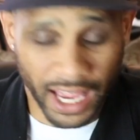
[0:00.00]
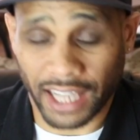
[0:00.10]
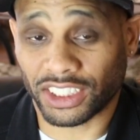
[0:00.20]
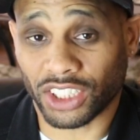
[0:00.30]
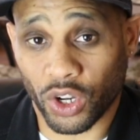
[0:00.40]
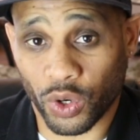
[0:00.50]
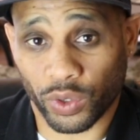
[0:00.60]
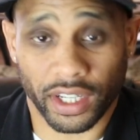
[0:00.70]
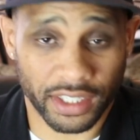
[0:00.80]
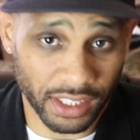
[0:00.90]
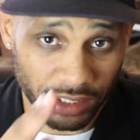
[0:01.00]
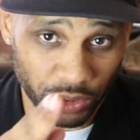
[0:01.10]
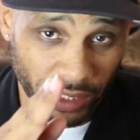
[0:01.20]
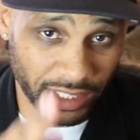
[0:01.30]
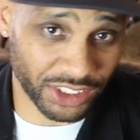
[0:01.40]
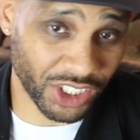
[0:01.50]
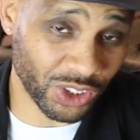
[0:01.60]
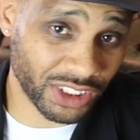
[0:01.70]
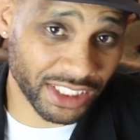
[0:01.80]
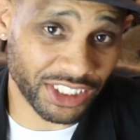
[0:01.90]
I sold another Trader
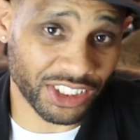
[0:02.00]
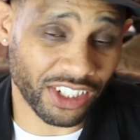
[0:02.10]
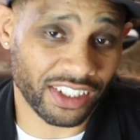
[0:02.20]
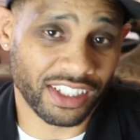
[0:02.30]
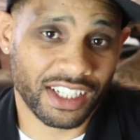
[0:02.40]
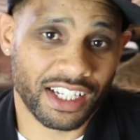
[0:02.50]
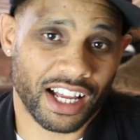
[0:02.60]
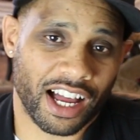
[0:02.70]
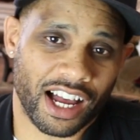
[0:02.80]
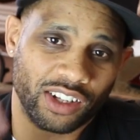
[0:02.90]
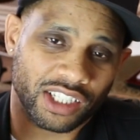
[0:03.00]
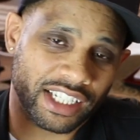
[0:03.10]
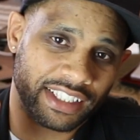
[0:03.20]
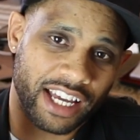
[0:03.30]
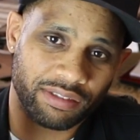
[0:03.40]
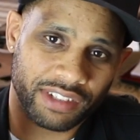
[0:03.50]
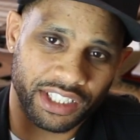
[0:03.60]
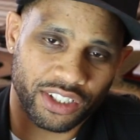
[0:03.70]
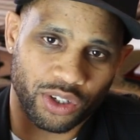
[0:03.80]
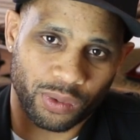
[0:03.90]
Joe's t-shirt I'll link that
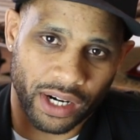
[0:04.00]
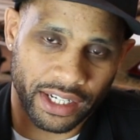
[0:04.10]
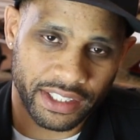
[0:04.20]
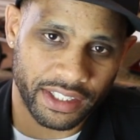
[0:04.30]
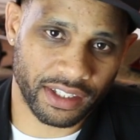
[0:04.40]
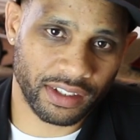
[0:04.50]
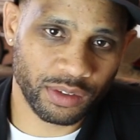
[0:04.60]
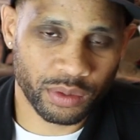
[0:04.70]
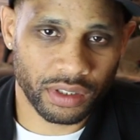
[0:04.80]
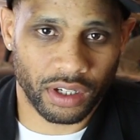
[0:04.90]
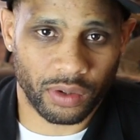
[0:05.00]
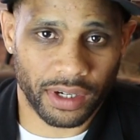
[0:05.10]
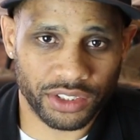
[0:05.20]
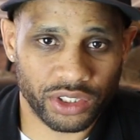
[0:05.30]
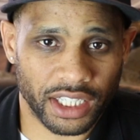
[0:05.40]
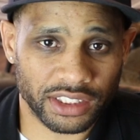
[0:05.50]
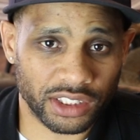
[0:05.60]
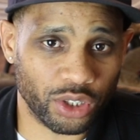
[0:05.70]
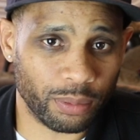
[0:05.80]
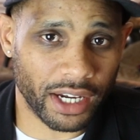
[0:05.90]
video right here. All right, you guys
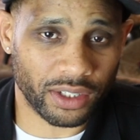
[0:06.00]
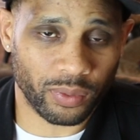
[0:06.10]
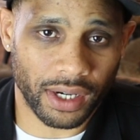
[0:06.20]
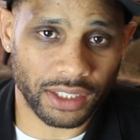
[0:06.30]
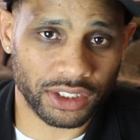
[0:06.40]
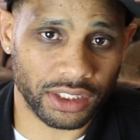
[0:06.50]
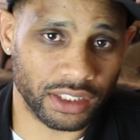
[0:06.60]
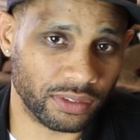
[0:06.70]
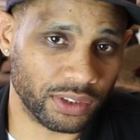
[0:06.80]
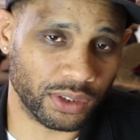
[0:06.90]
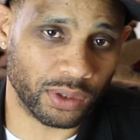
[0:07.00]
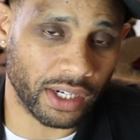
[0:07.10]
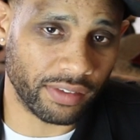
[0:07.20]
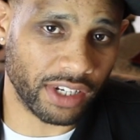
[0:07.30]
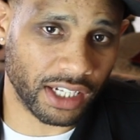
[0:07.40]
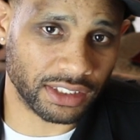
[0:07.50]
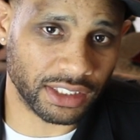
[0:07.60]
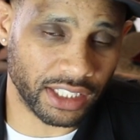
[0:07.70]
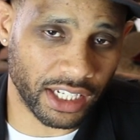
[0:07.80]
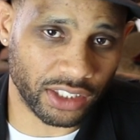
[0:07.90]
can go back and watch it if you have not
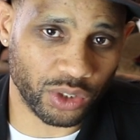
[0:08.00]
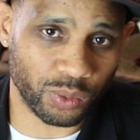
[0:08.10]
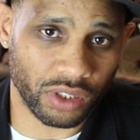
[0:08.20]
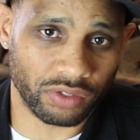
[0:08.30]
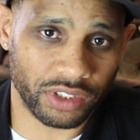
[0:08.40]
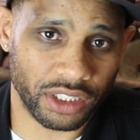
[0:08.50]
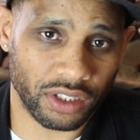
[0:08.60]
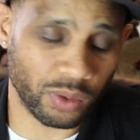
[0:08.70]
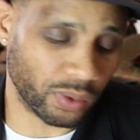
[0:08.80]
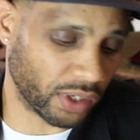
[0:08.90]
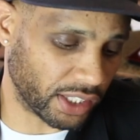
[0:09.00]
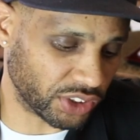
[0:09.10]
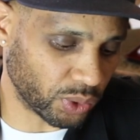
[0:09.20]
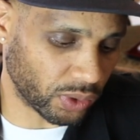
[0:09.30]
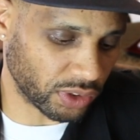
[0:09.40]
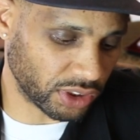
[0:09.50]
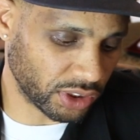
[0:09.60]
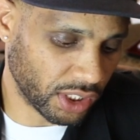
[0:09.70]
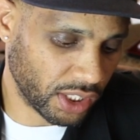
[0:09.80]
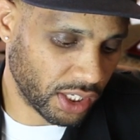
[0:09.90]
seen that Goodwill video where I
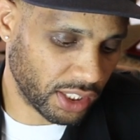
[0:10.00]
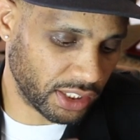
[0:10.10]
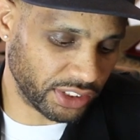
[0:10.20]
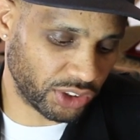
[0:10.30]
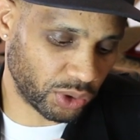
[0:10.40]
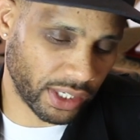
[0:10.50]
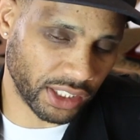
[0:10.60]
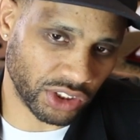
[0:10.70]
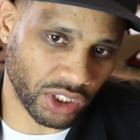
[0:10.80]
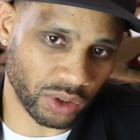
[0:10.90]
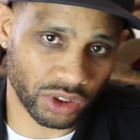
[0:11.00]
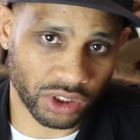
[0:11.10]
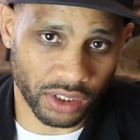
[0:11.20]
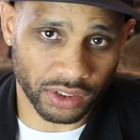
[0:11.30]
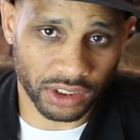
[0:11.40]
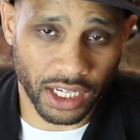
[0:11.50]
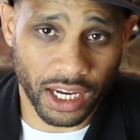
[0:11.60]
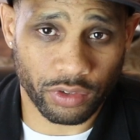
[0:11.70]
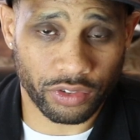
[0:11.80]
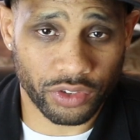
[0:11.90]
source these Trader Joe's shirts. I
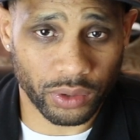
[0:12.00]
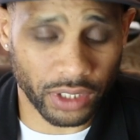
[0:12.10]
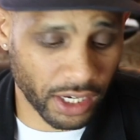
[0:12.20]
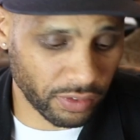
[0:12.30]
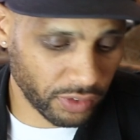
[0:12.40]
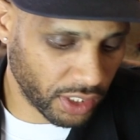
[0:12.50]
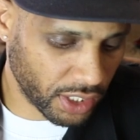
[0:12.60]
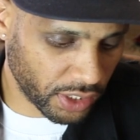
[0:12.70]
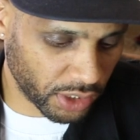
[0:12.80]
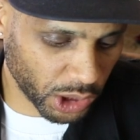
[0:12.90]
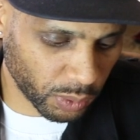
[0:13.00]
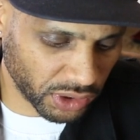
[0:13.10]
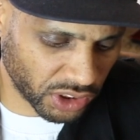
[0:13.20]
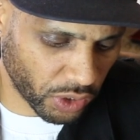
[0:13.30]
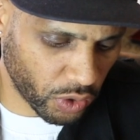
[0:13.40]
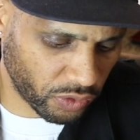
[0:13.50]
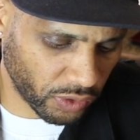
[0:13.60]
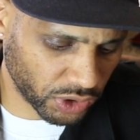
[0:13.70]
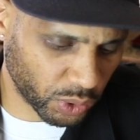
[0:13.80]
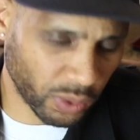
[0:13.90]
a few left. This one sold
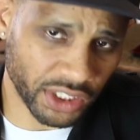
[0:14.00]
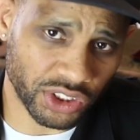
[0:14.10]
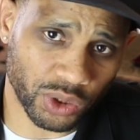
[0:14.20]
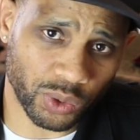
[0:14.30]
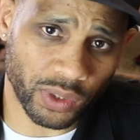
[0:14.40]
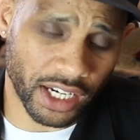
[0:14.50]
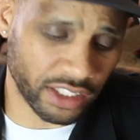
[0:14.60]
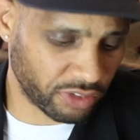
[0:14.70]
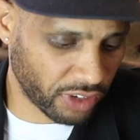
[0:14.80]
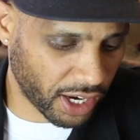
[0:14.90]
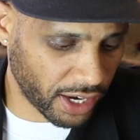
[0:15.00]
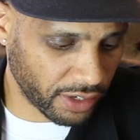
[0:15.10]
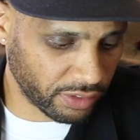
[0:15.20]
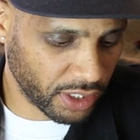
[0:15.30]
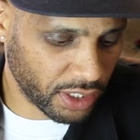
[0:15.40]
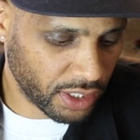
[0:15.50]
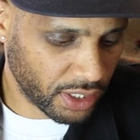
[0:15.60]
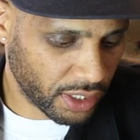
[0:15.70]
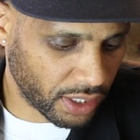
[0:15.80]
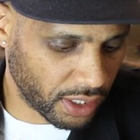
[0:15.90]
for $22.95,
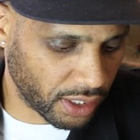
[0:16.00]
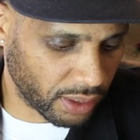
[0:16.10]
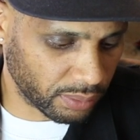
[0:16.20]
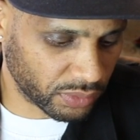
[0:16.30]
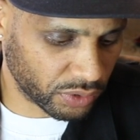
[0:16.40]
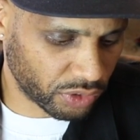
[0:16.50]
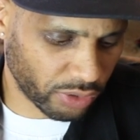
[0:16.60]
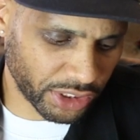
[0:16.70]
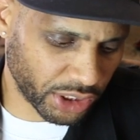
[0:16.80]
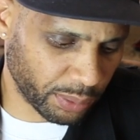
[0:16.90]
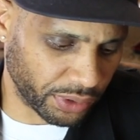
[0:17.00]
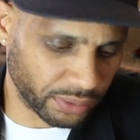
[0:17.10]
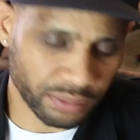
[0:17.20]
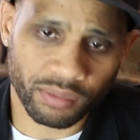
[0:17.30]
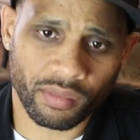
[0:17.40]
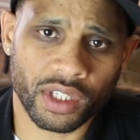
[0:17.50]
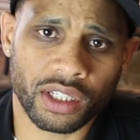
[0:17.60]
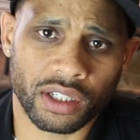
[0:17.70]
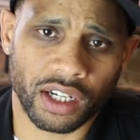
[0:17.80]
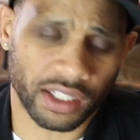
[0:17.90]
uh, free shipping.
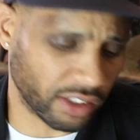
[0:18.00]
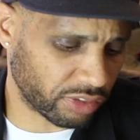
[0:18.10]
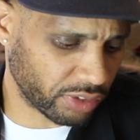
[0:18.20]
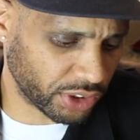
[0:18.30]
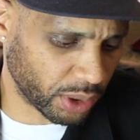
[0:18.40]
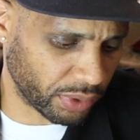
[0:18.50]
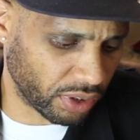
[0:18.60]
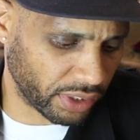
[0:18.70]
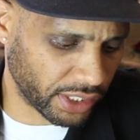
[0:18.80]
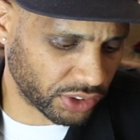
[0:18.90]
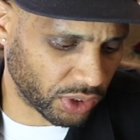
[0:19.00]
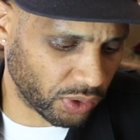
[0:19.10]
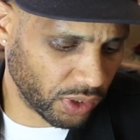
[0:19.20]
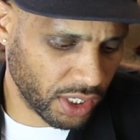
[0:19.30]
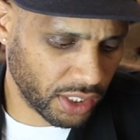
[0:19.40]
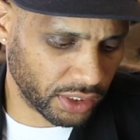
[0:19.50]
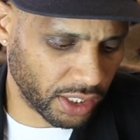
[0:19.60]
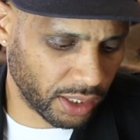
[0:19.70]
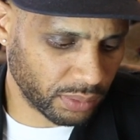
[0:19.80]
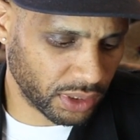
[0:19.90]
I got free shipping on that. So,
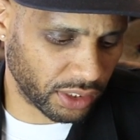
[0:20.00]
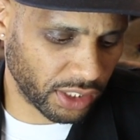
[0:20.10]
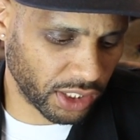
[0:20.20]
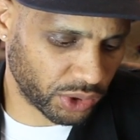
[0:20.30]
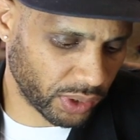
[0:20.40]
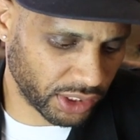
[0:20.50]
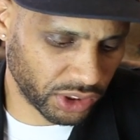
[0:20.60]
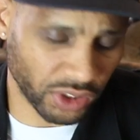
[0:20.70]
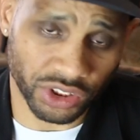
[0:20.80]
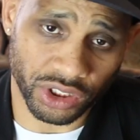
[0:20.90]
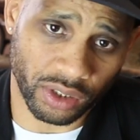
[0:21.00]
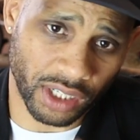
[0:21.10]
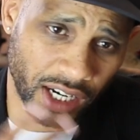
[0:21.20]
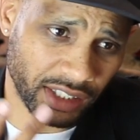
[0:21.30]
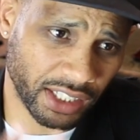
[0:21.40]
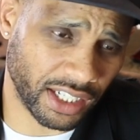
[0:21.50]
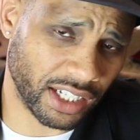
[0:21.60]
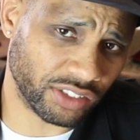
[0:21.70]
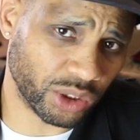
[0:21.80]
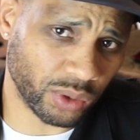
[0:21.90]
yep, another Trader Joe's shirt. I think I
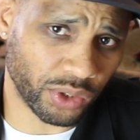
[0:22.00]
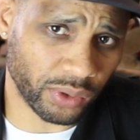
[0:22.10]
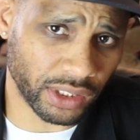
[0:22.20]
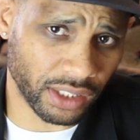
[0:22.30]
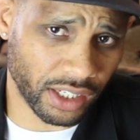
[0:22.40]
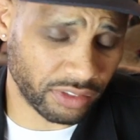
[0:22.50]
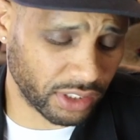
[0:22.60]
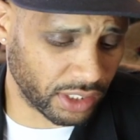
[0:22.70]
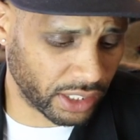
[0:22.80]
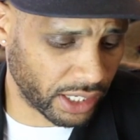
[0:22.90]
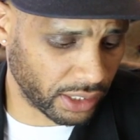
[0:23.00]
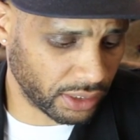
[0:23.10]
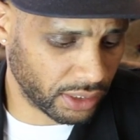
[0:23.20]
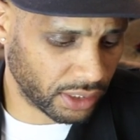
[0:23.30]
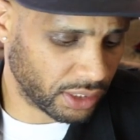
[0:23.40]
have two or three left in that